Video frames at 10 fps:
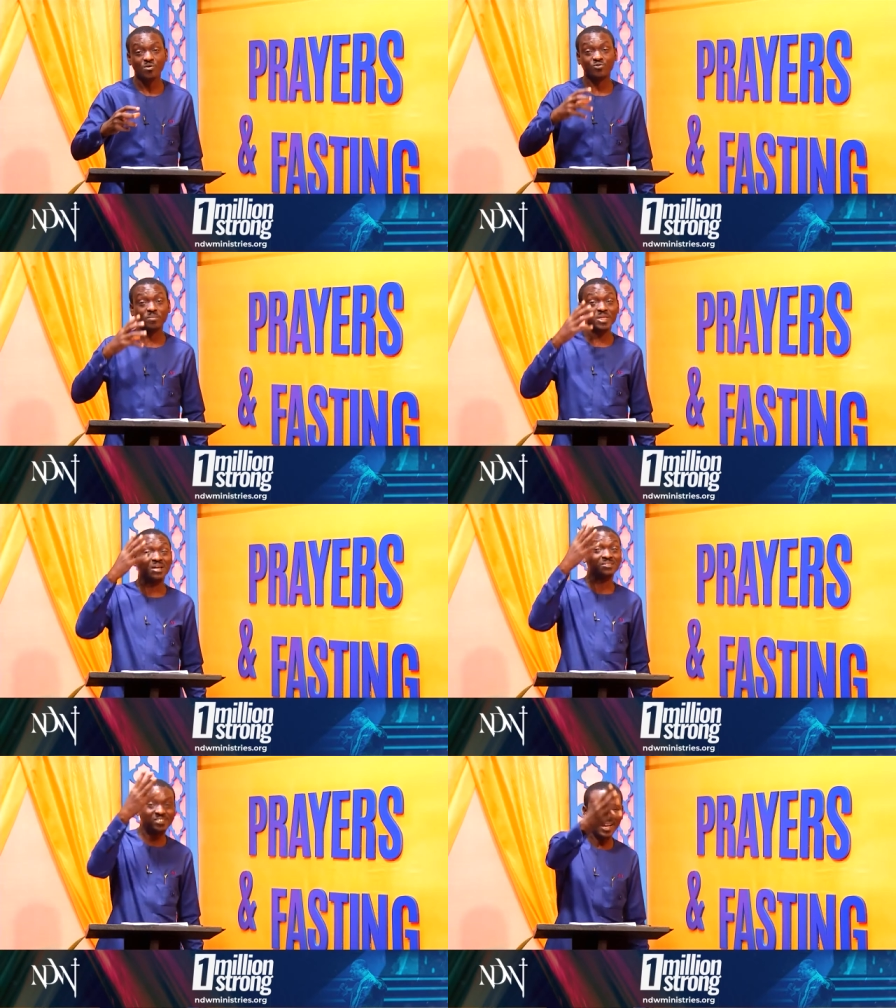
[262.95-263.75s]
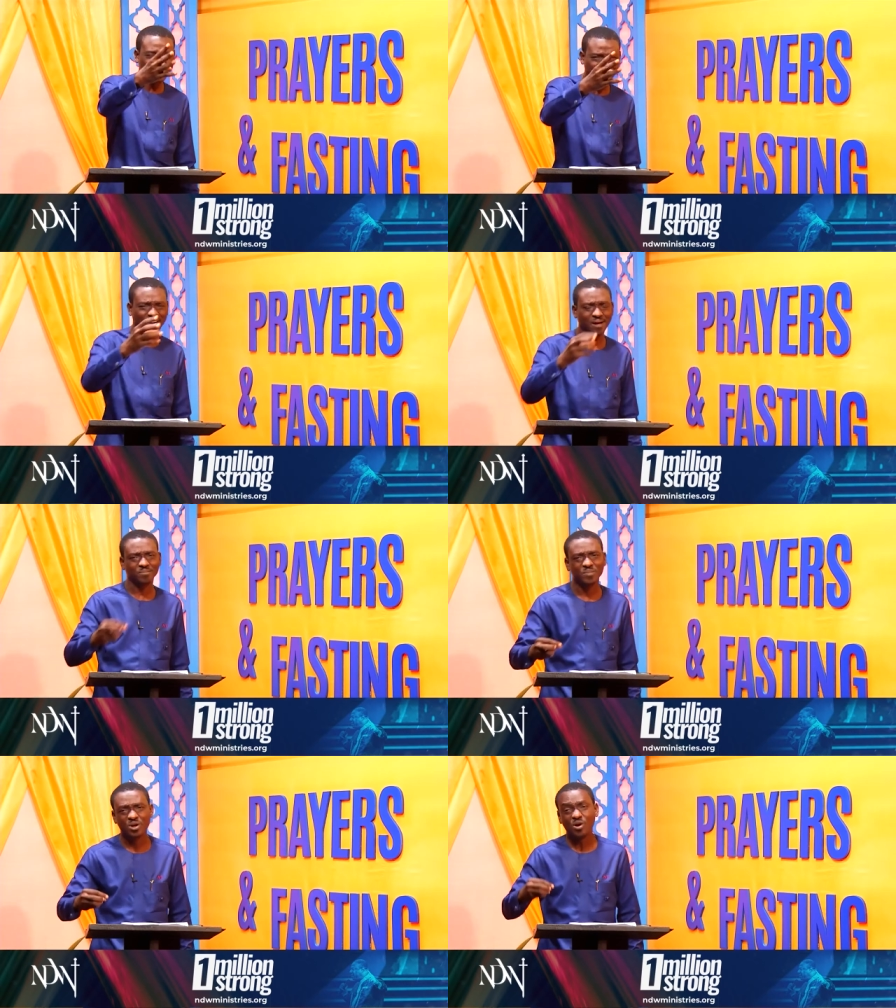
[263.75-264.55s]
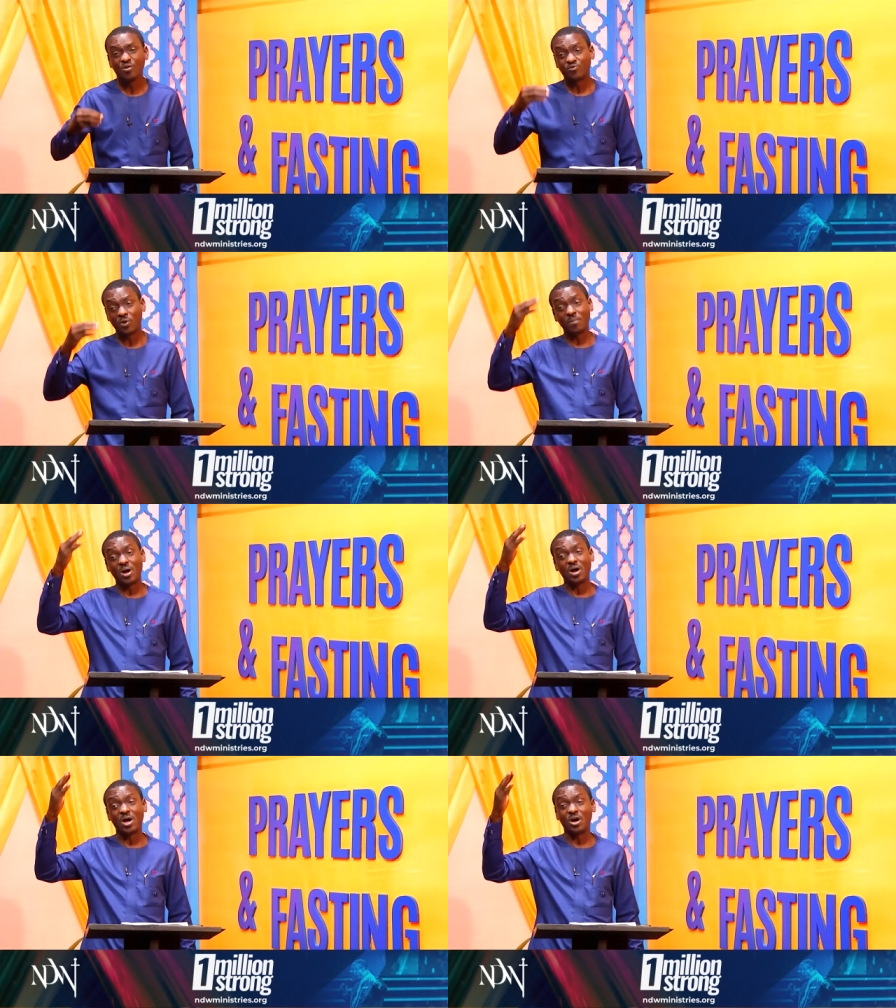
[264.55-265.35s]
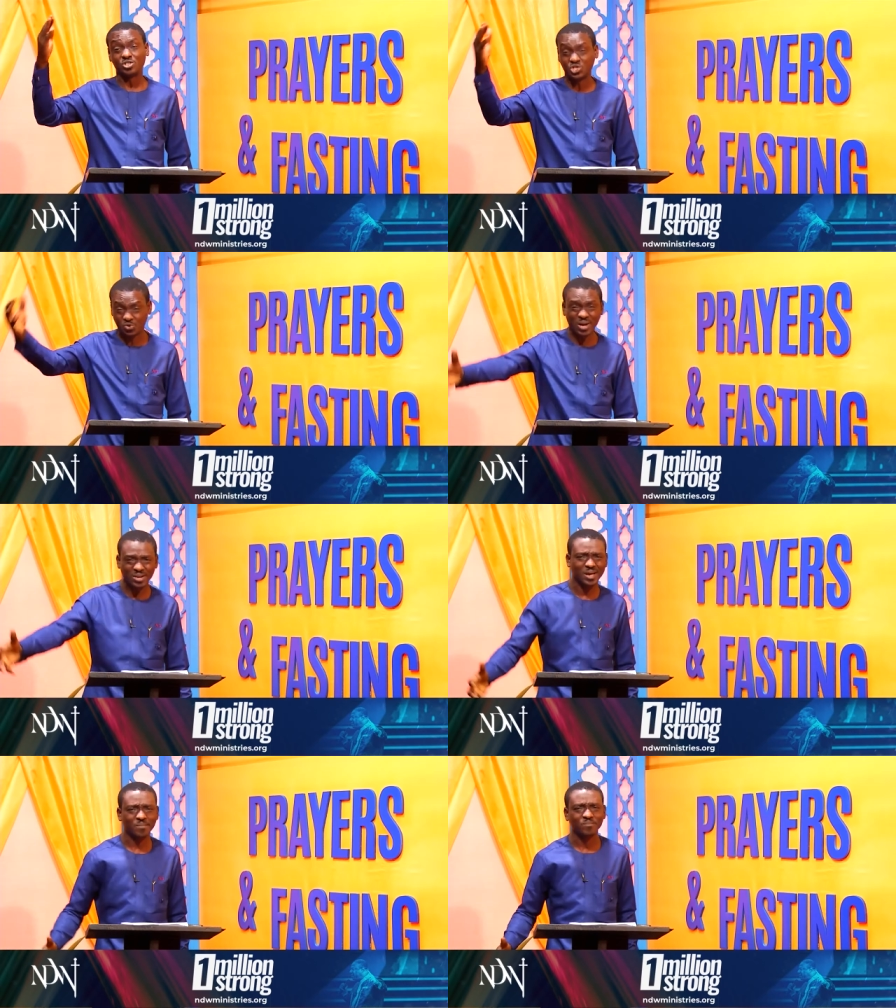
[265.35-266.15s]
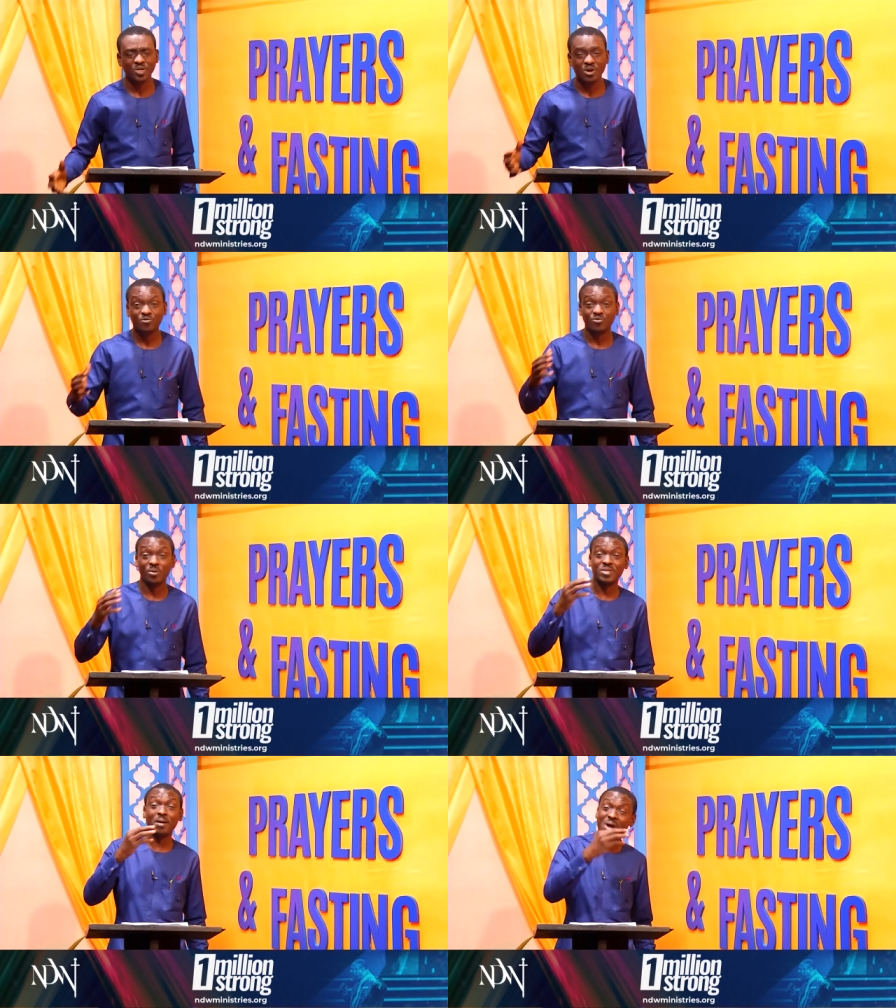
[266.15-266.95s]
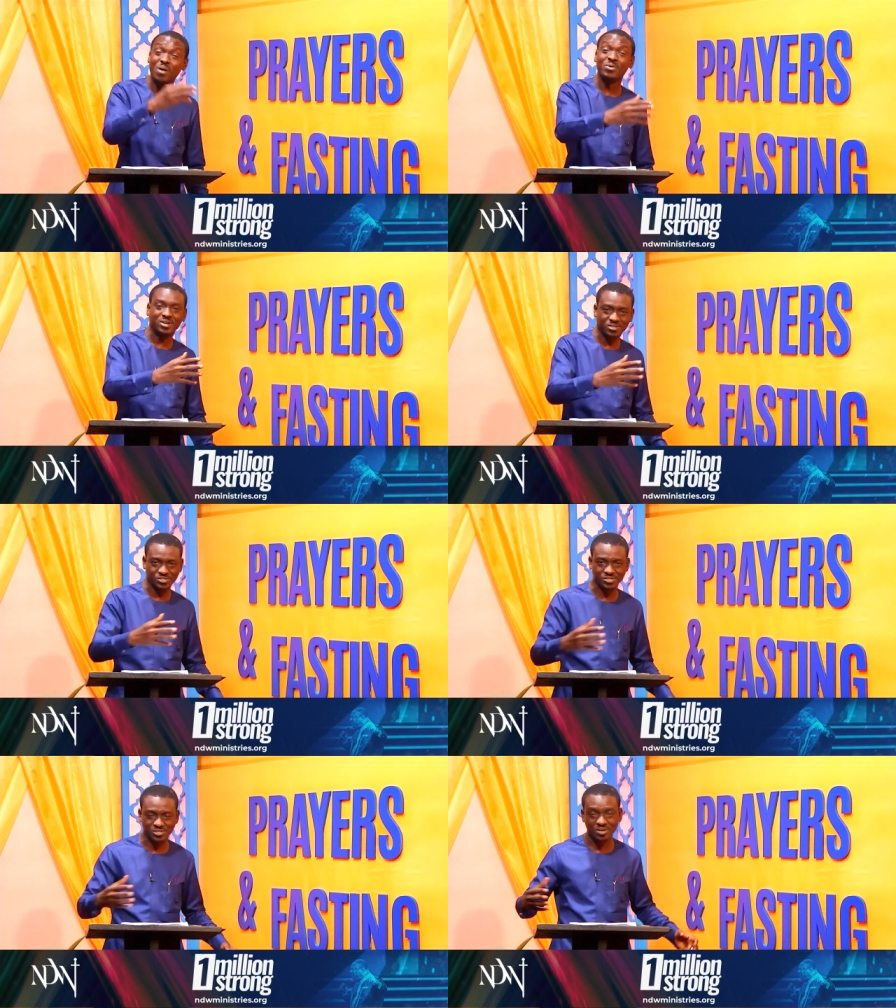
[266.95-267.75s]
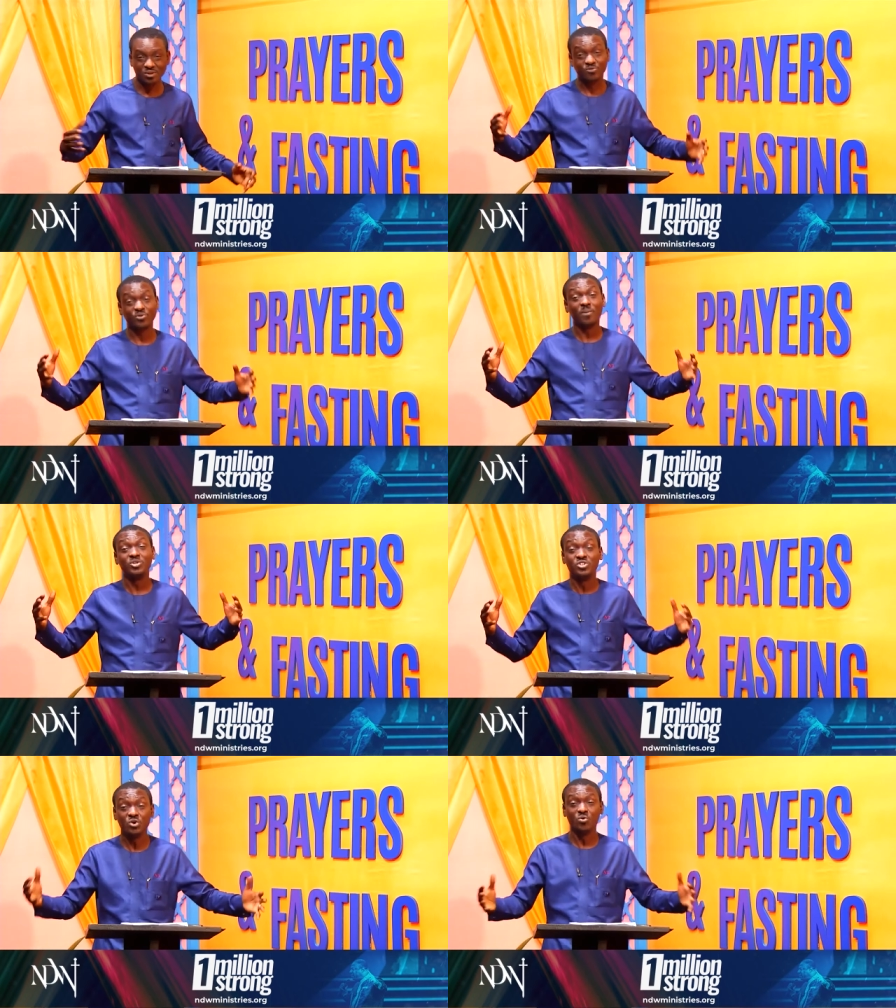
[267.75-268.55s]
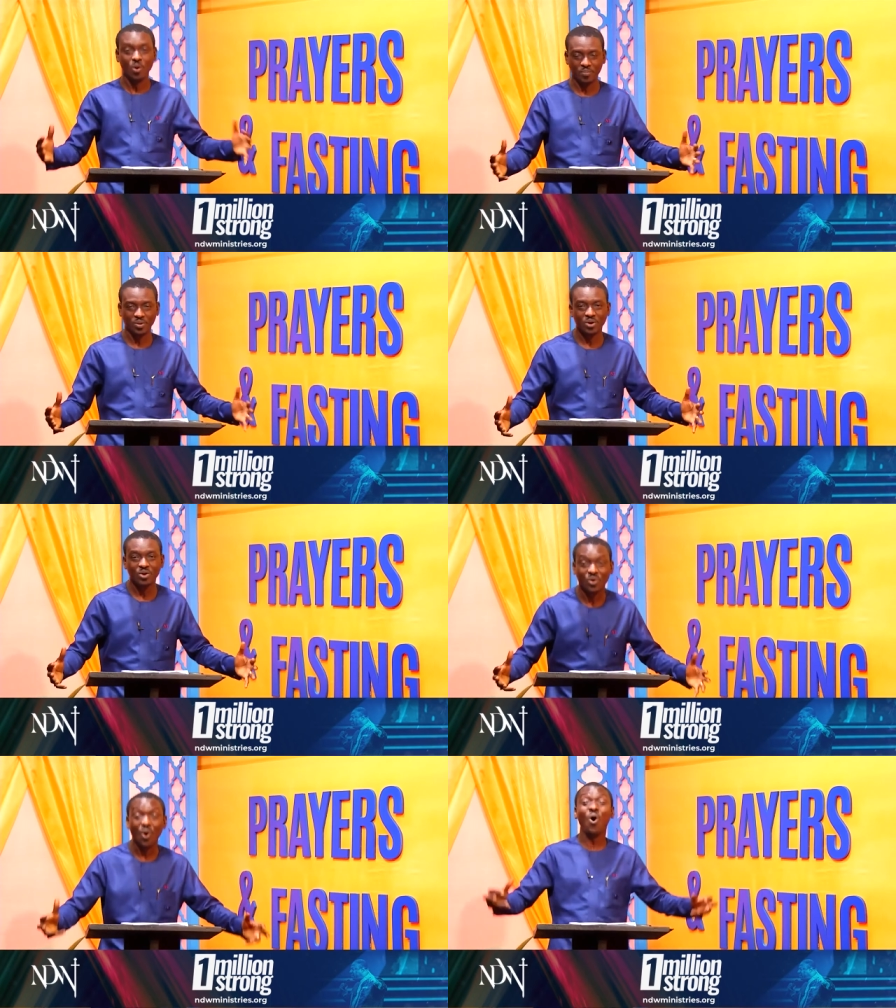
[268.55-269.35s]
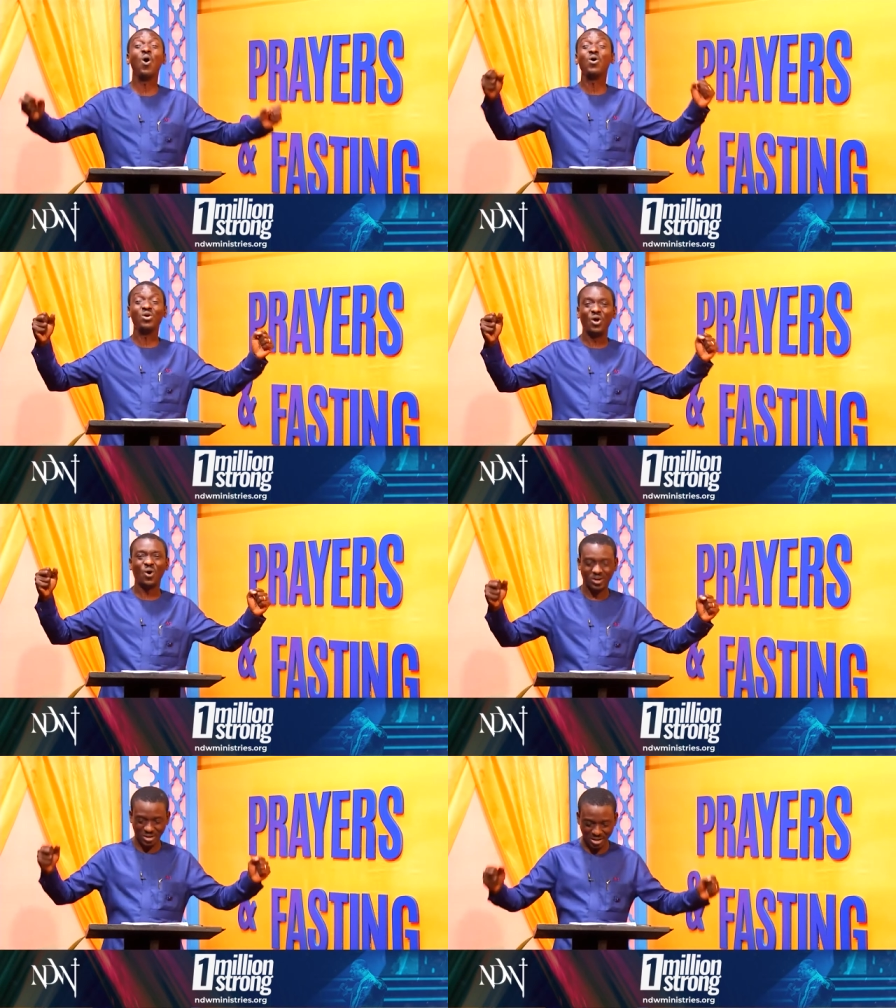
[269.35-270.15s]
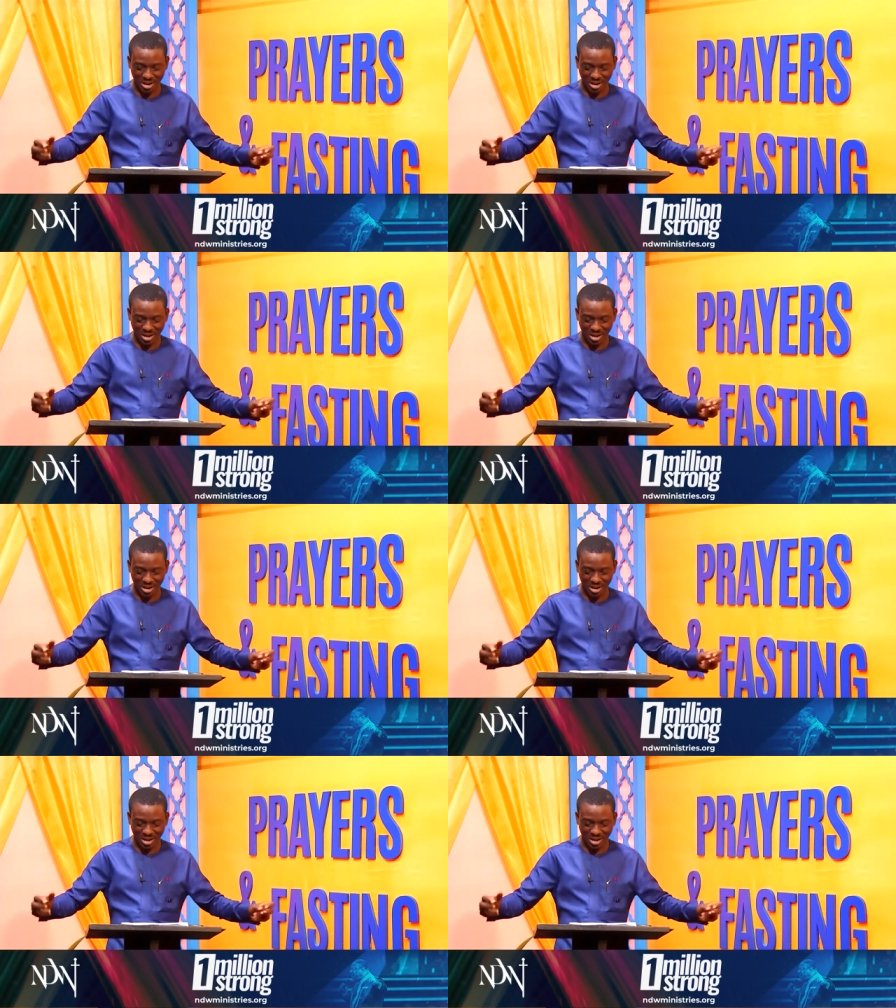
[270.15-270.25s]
from the Antarctica, from Australia, from the Americas, from Europe. Oh Lord,